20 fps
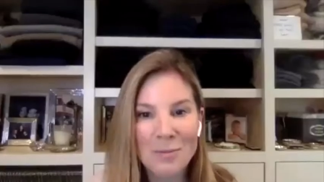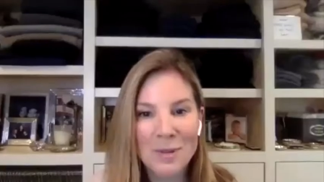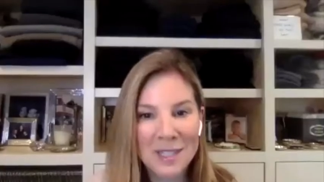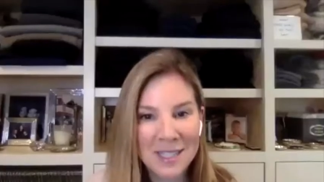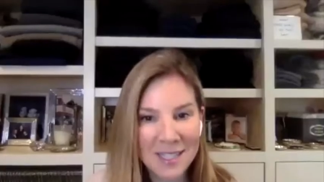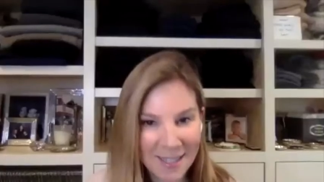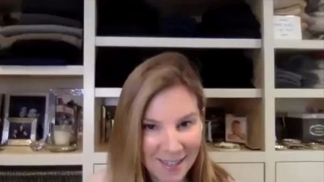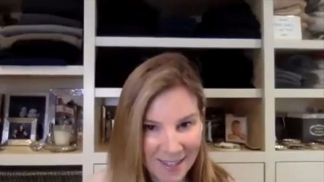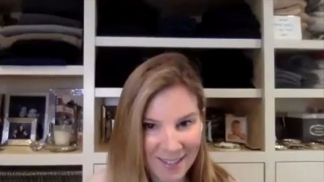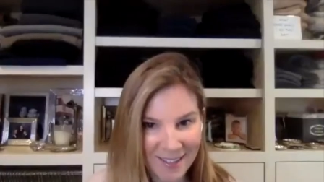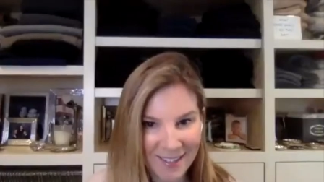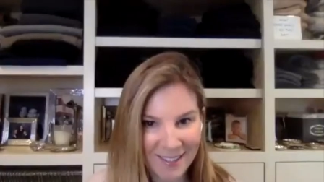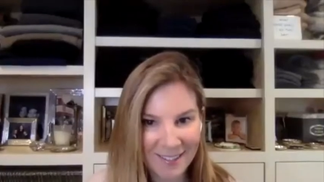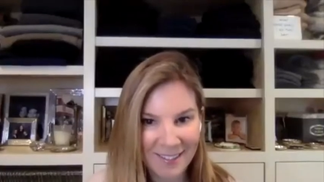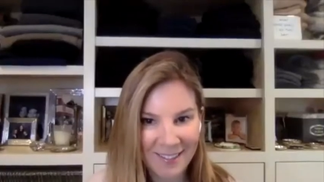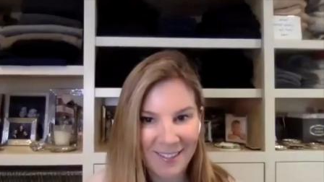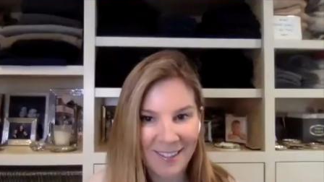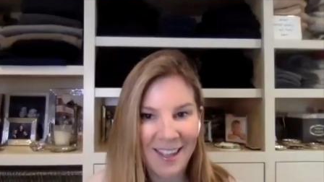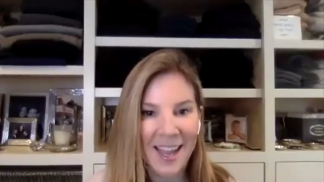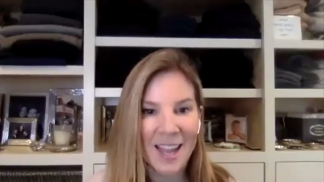was
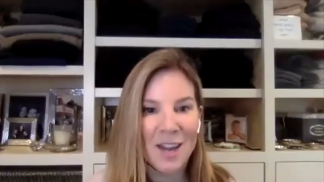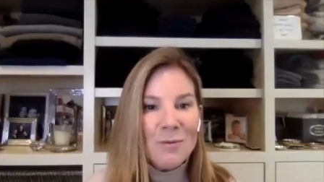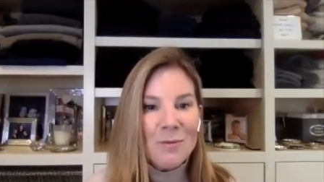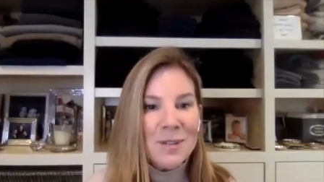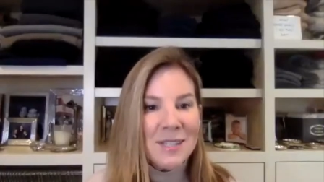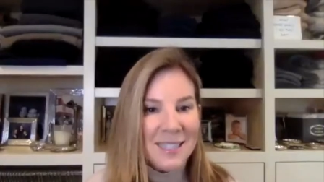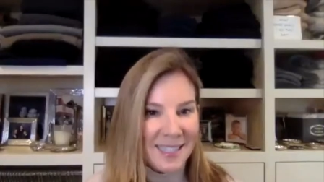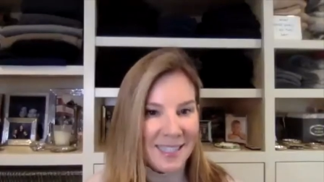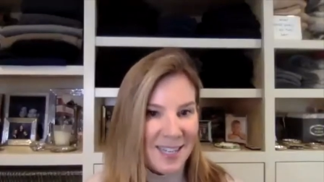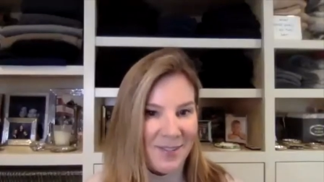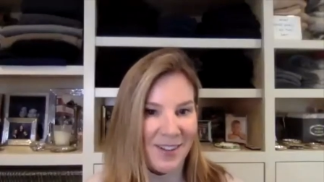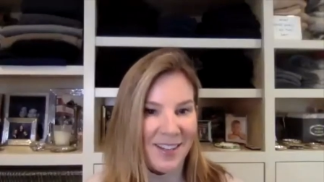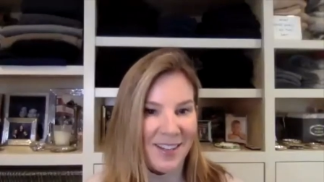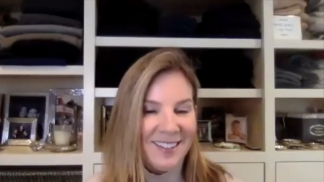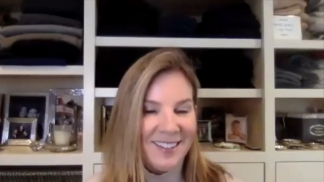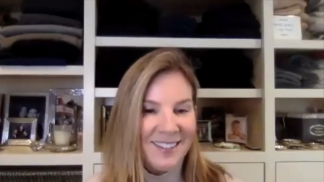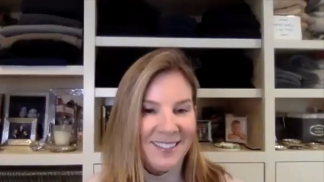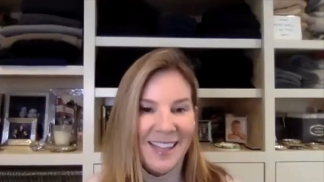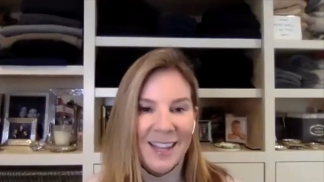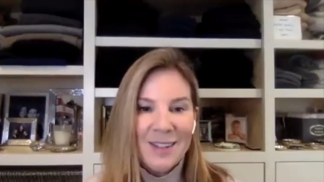ill and was leaving.
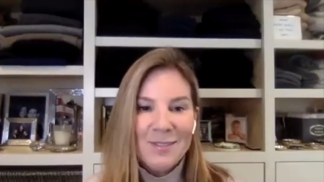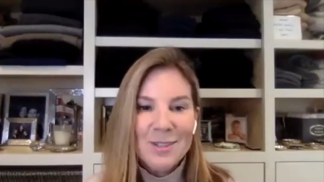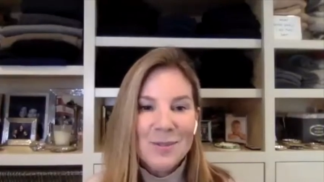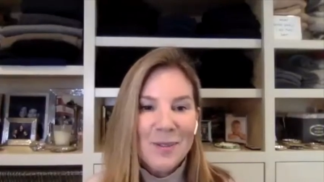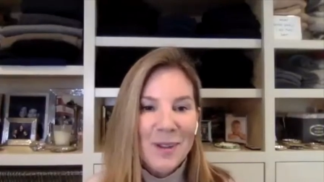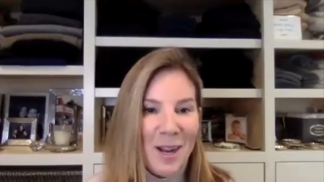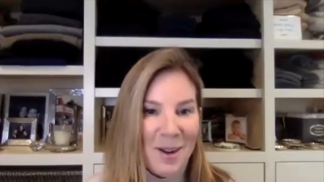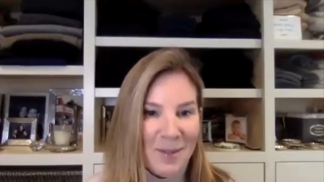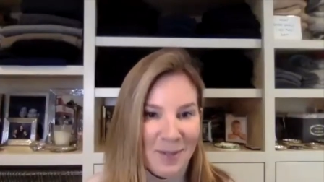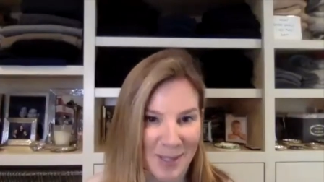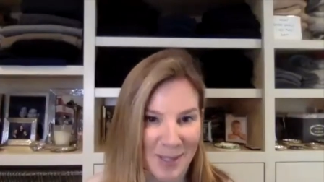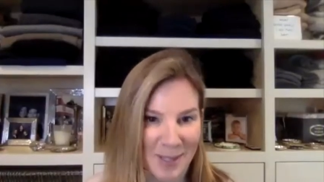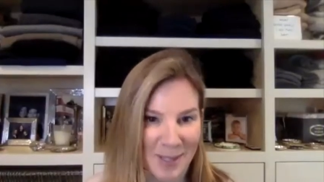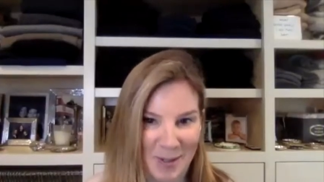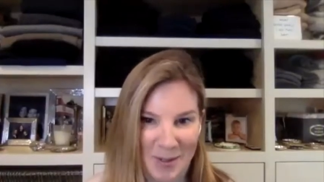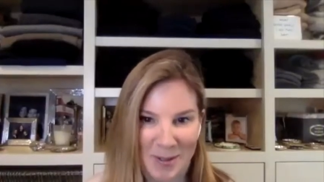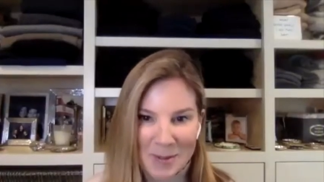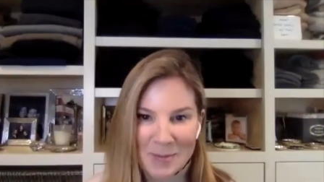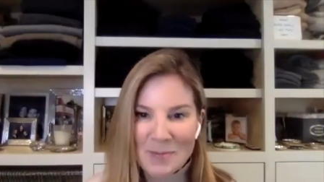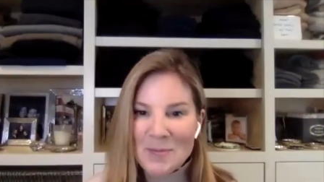That's what I was
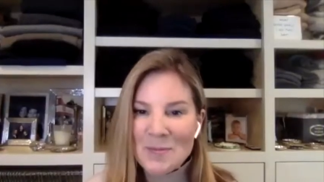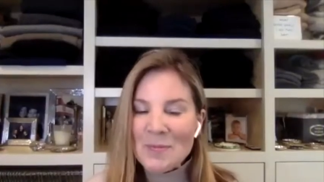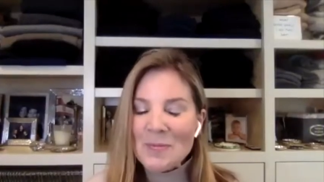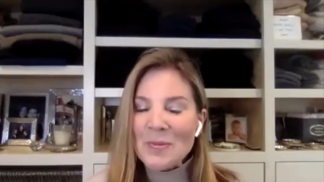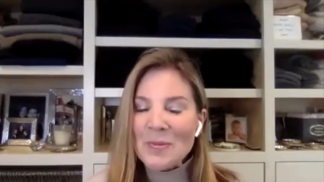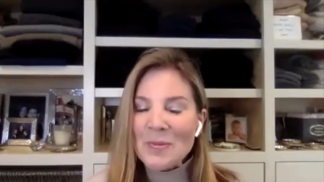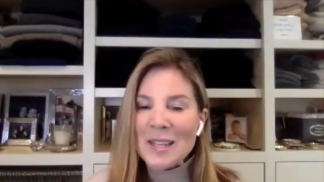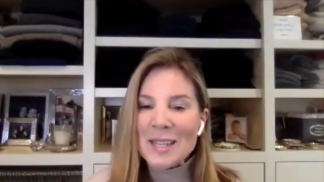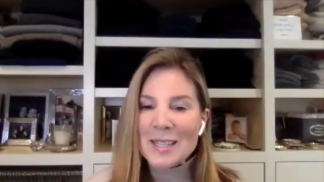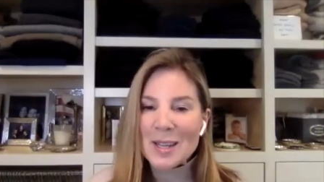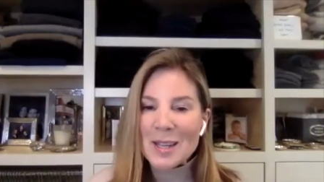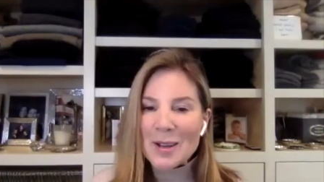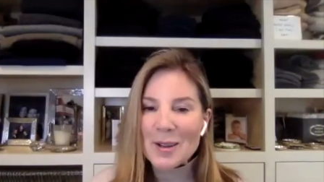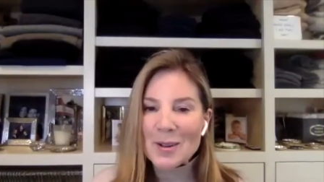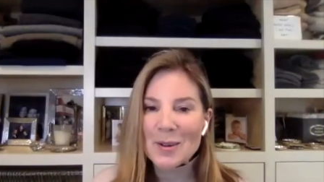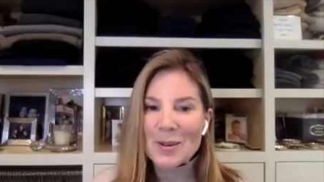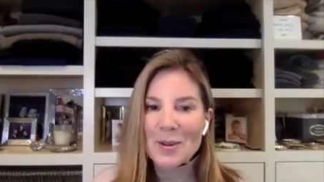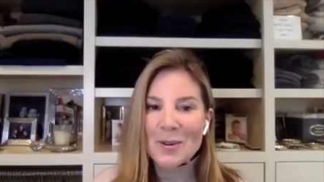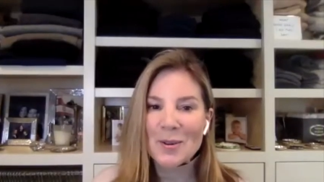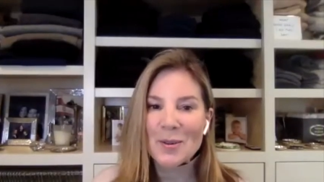told.
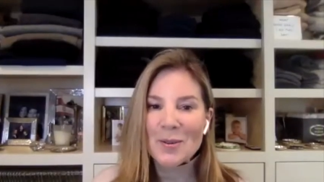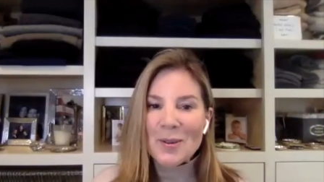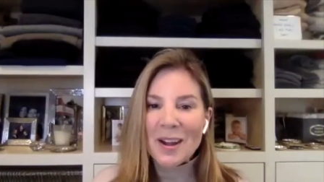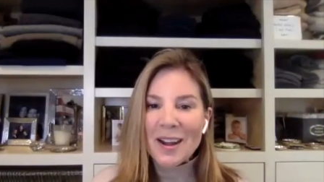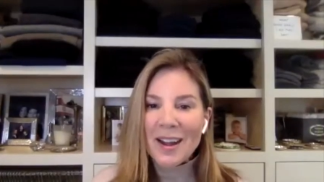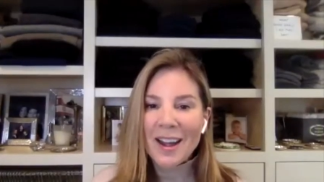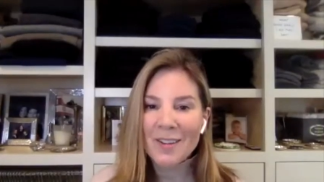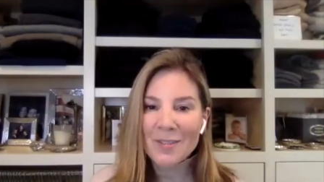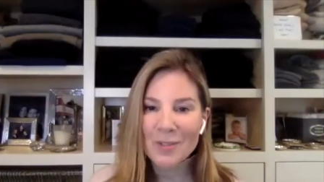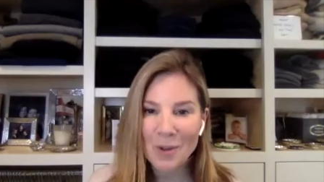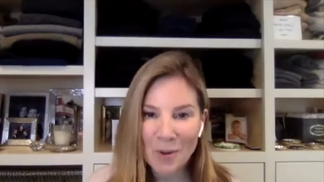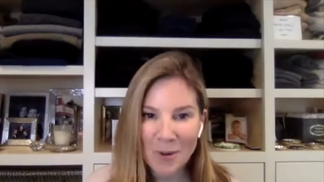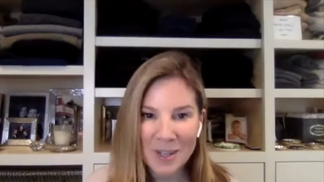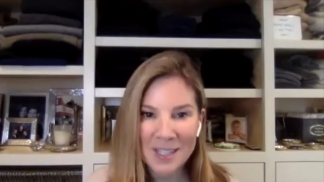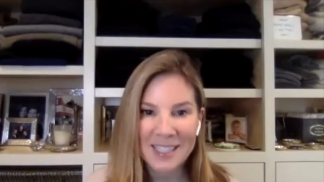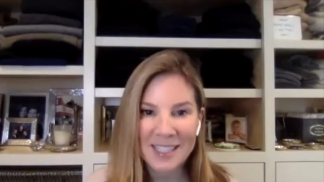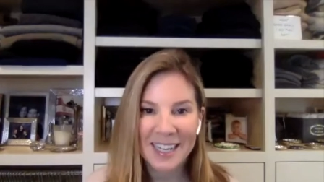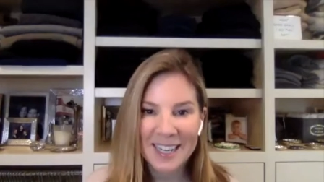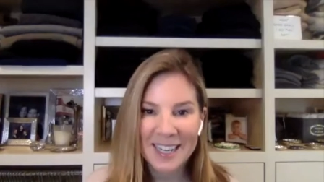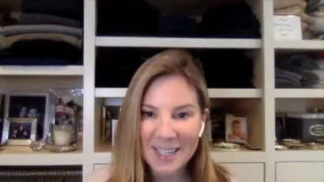So of
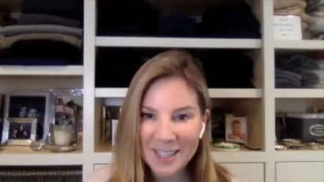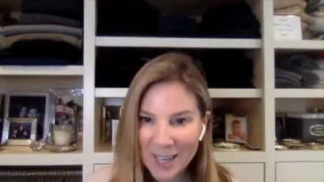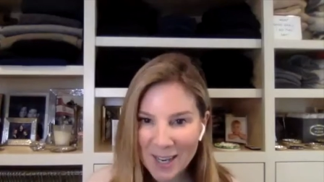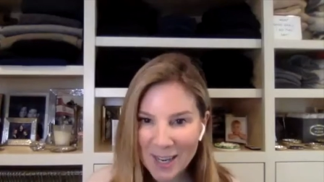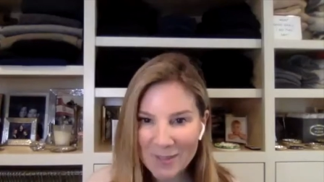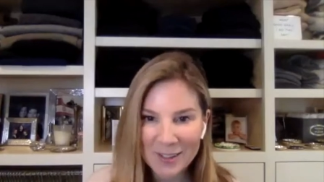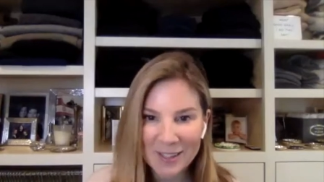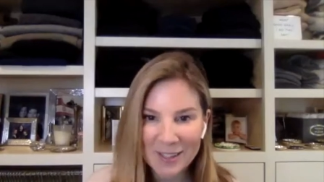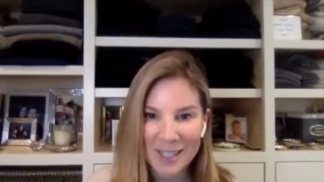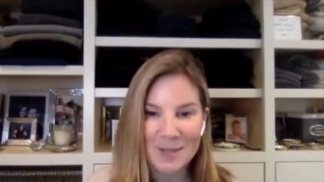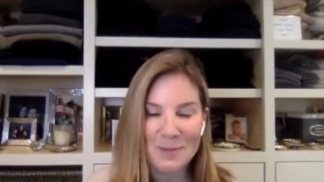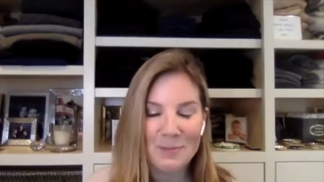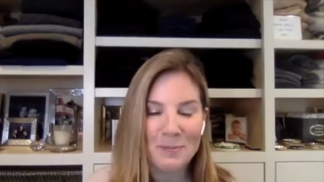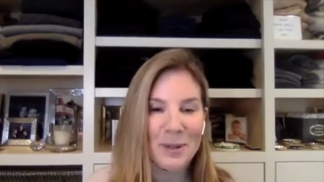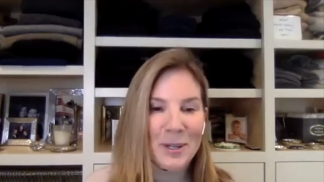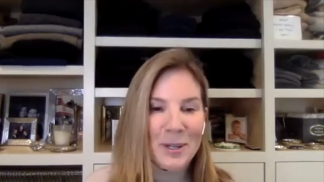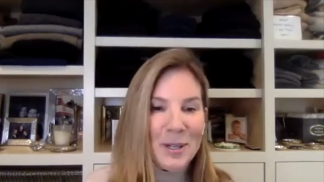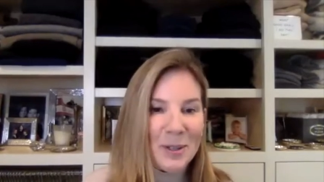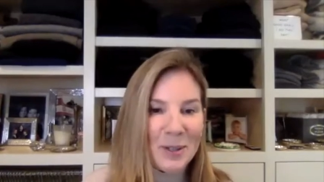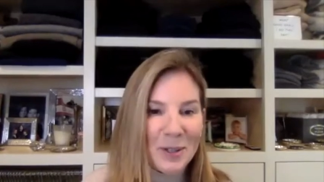course I uncovered this
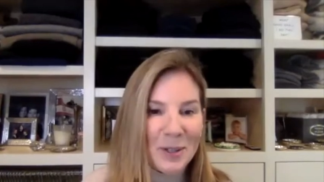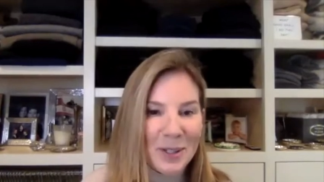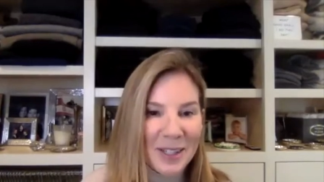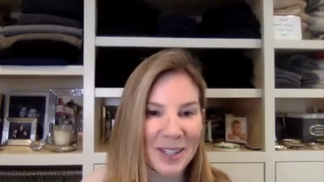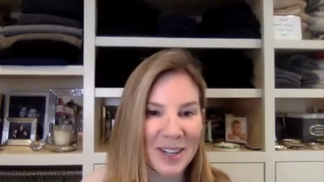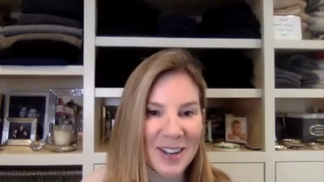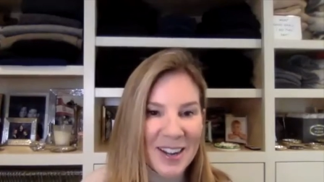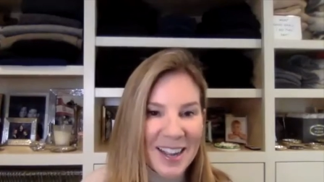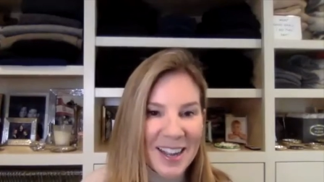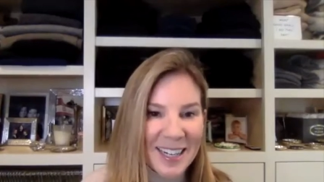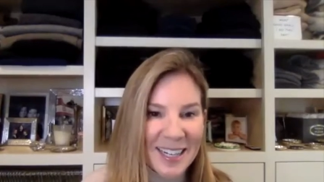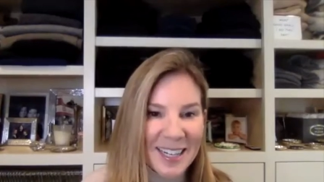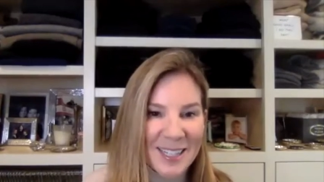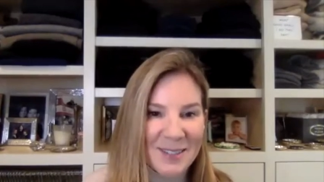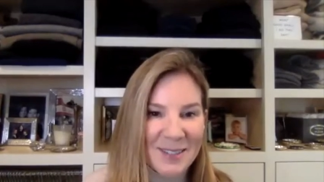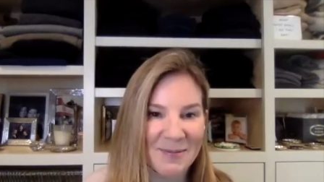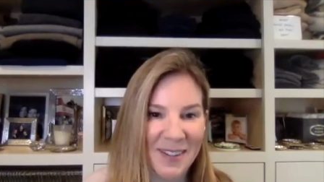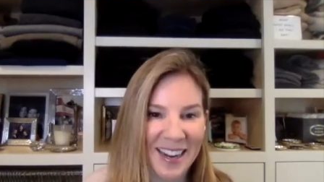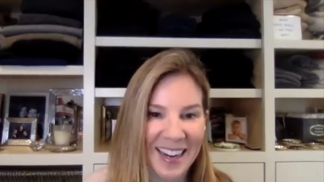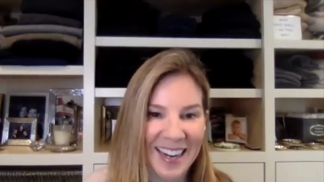pretty early on
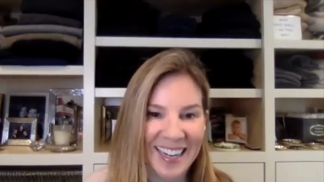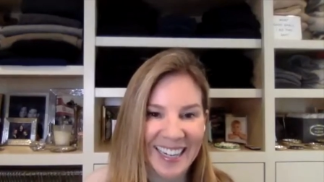into my